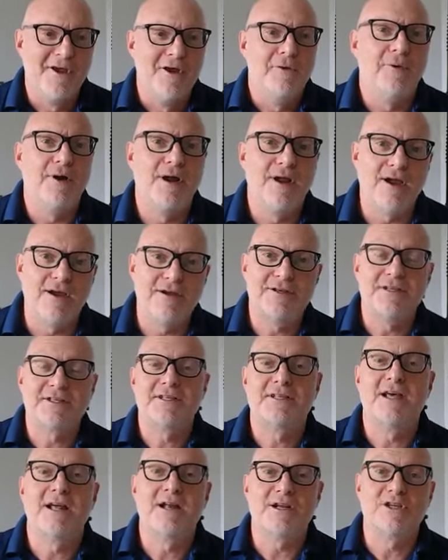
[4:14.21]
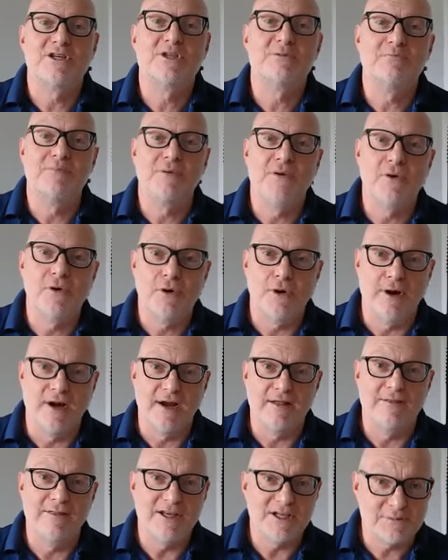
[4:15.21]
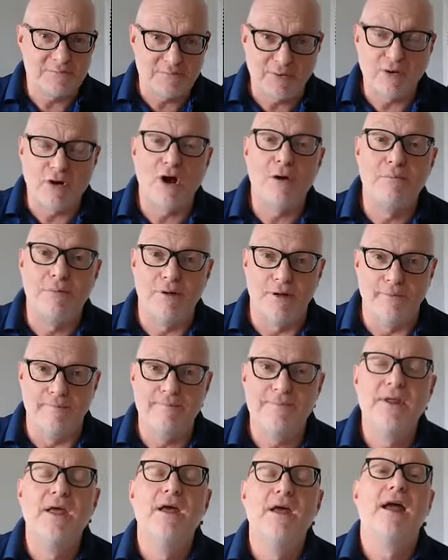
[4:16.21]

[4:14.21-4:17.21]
We're going to start exploring this problem